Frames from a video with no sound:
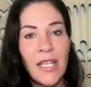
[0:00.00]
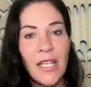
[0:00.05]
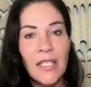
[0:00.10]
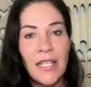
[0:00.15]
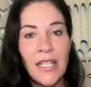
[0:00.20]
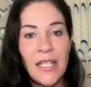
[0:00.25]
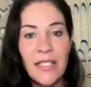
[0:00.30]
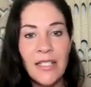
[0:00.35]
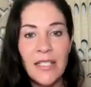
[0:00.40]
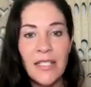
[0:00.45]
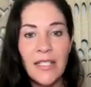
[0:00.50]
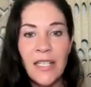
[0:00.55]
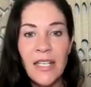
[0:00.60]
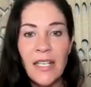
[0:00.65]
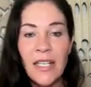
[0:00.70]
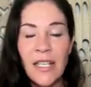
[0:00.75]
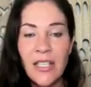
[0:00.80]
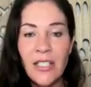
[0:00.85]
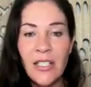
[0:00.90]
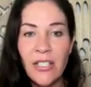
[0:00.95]
and then
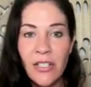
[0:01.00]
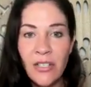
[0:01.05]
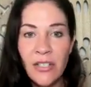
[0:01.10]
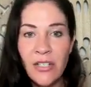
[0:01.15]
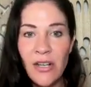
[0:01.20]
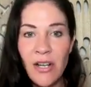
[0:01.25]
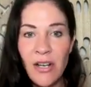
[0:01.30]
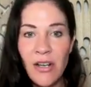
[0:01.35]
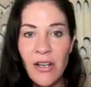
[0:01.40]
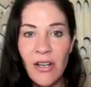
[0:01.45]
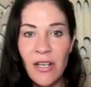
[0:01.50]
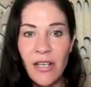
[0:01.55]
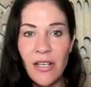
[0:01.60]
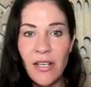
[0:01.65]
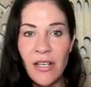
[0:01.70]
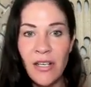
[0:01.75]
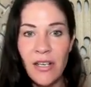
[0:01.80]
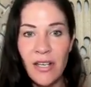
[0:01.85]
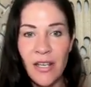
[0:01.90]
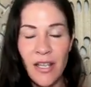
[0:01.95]
seeing it turn
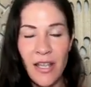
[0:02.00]
on